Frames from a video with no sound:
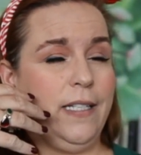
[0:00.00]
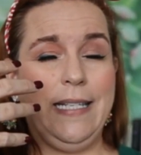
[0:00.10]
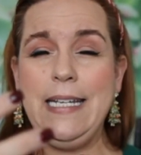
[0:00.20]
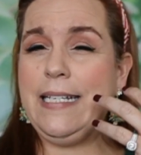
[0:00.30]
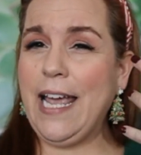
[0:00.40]

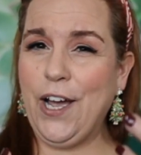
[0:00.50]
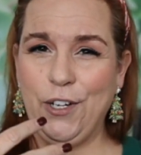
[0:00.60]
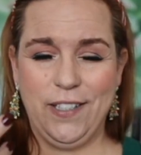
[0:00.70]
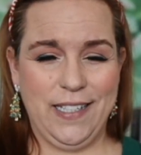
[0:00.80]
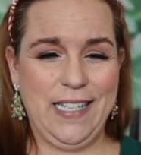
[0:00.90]

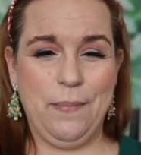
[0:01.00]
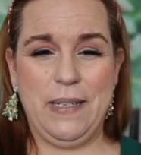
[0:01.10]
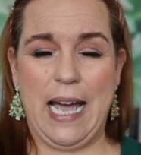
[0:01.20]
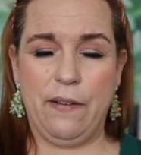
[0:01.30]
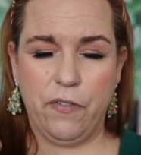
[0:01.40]
detailed deep
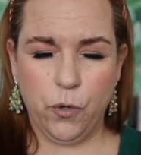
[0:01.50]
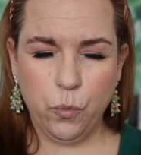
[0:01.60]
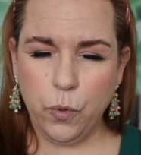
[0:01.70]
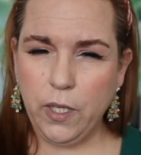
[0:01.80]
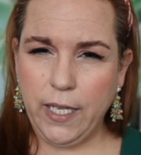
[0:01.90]
dive if you're
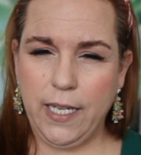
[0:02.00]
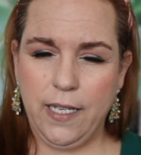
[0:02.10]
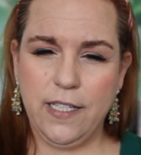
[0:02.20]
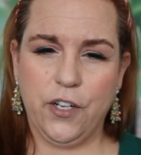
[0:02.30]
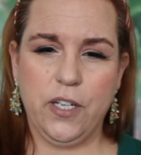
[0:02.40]
really
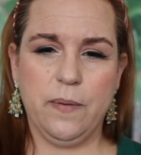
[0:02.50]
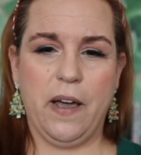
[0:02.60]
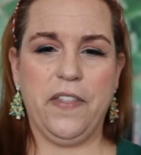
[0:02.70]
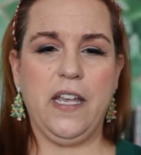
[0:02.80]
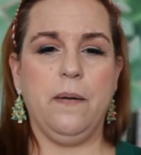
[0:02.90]
getting serious
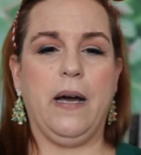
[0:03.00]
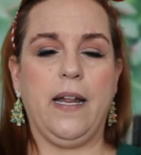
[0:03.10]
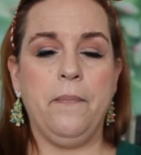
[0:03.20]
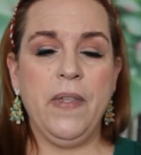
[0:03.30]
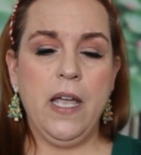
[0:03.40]
about thinking about it.